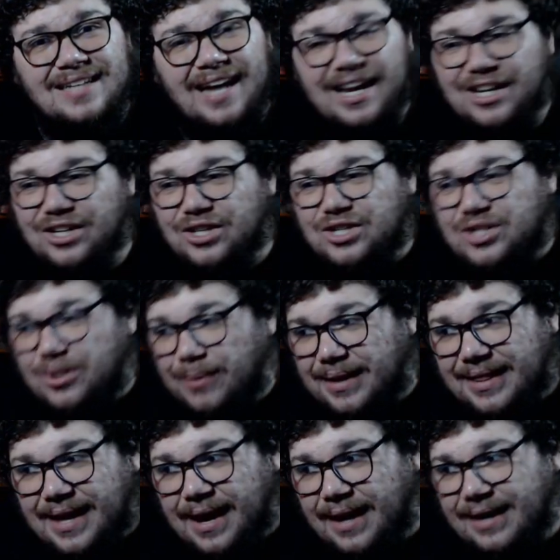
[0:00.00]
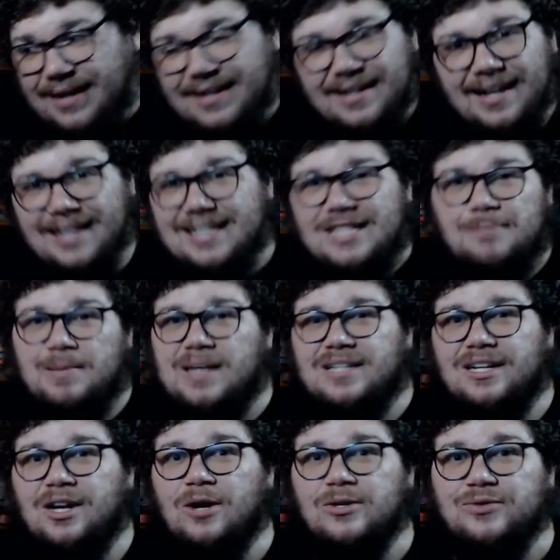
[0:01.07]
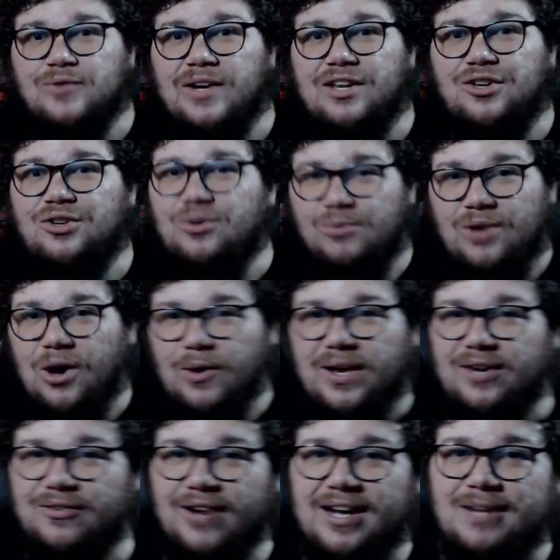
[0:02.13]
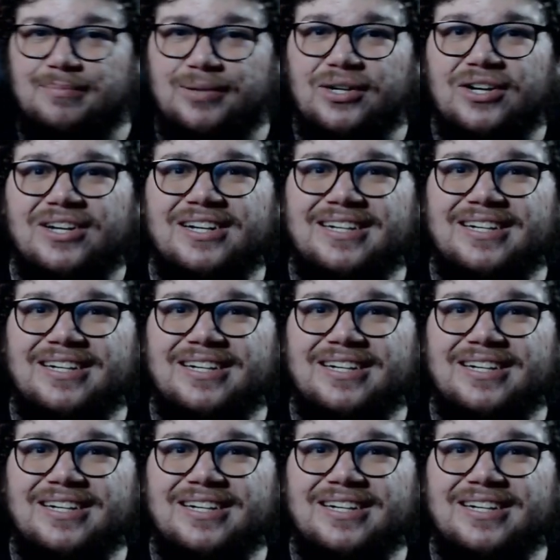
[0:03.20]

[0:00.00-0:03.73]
And you're doing that? At least pick a ghostwriter you know can write a book.